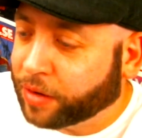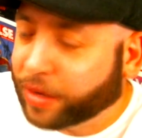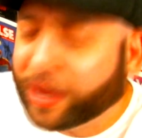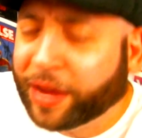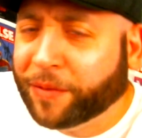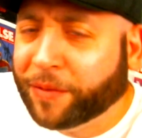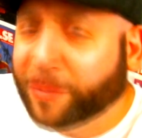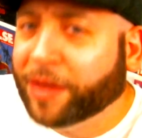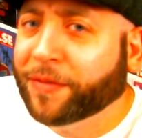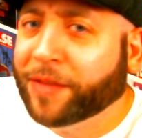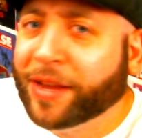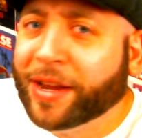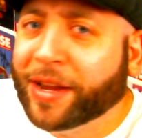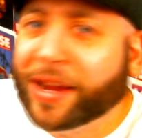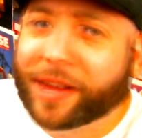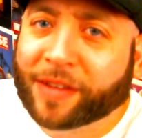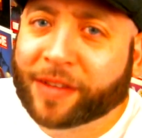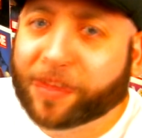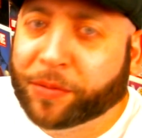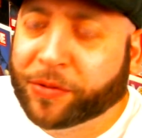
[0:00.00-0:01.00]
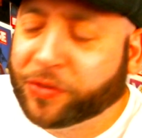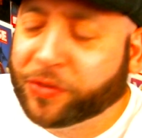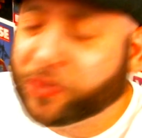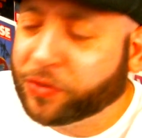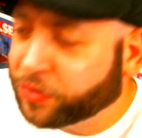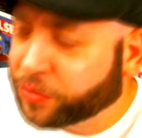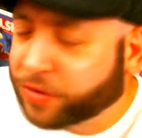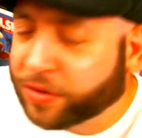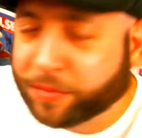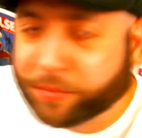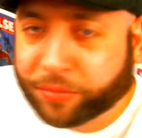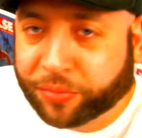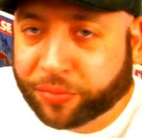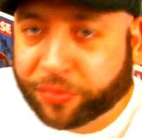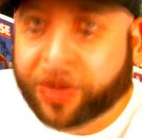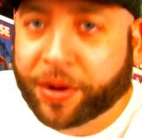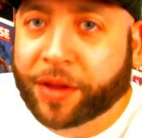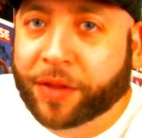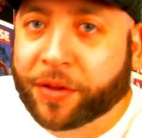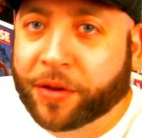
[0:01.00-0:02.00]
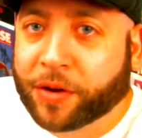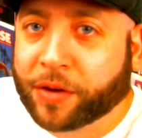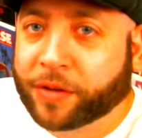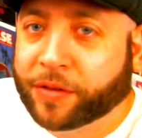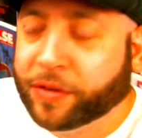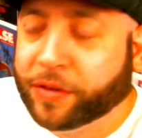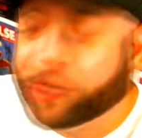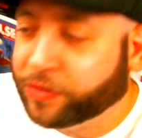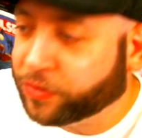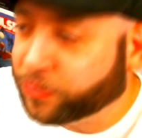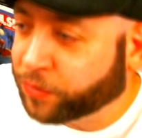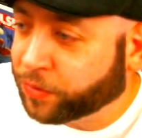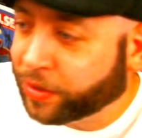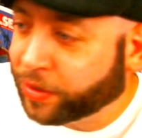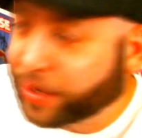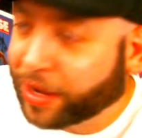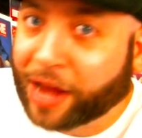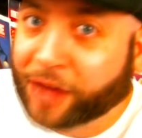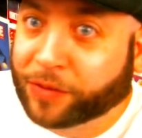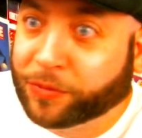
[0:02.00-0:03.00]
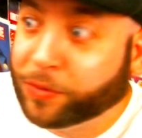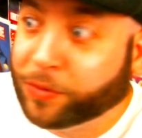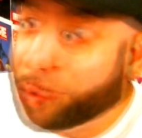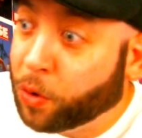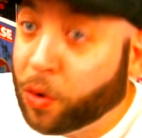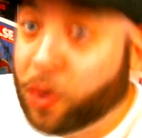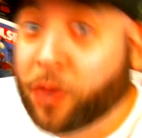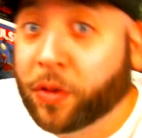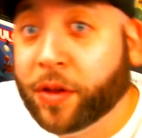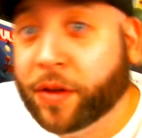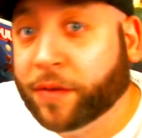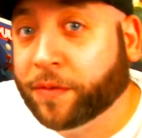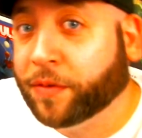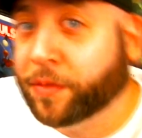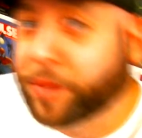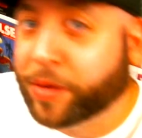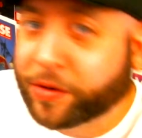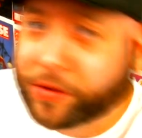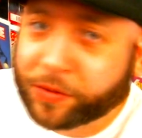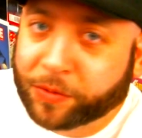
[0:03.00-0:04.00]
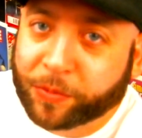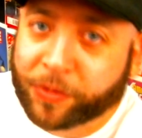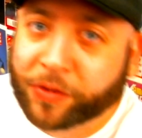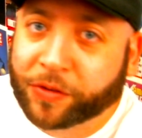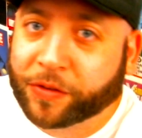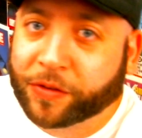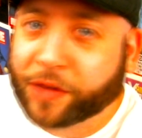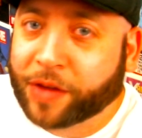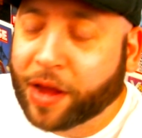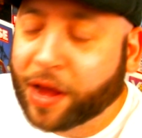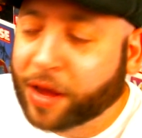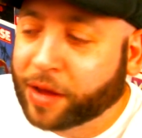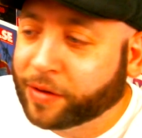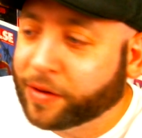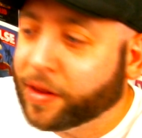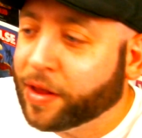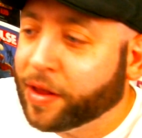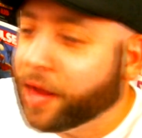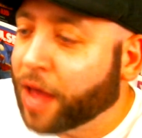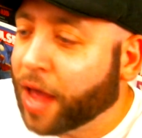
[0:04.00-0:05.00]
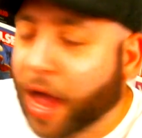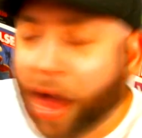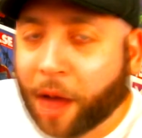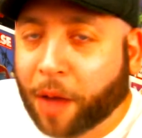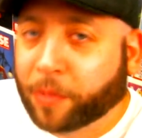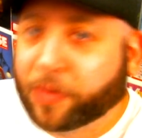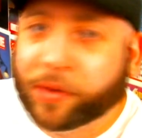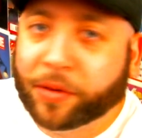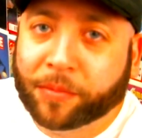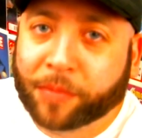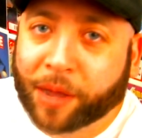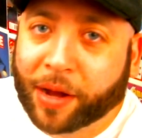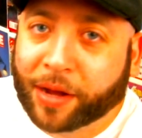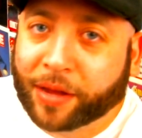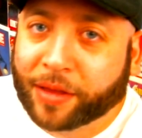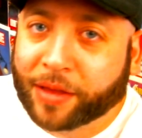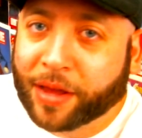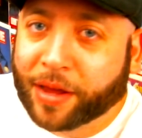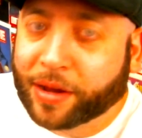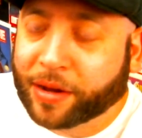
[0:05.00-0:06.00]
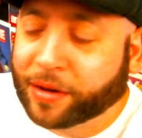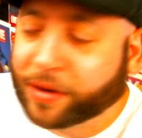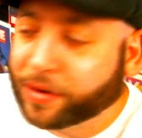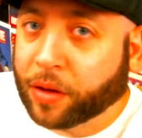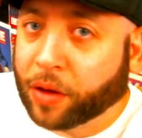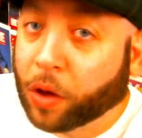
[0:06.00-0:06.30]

Like, even if the next episode is just a breather to just relax with all the information we just got, I wouldn't mind that.